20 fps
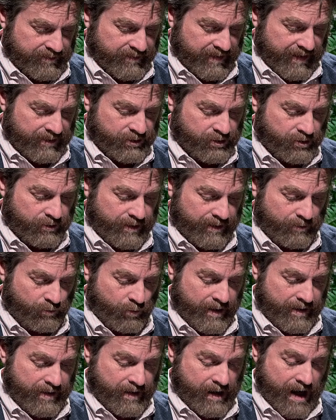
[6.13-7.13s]
the things you
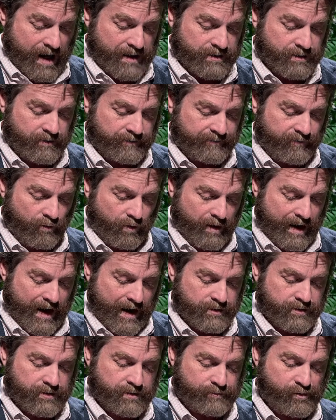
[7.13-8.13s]
can win an Oscar for,
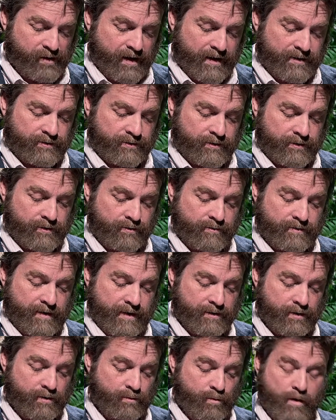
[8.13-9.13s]
how surprised are you
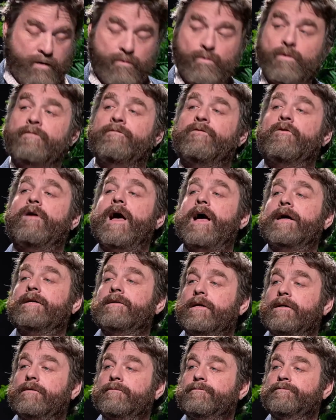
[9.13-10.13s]
that you won one for
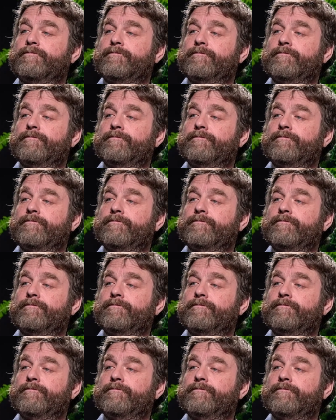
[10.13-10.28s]
acting?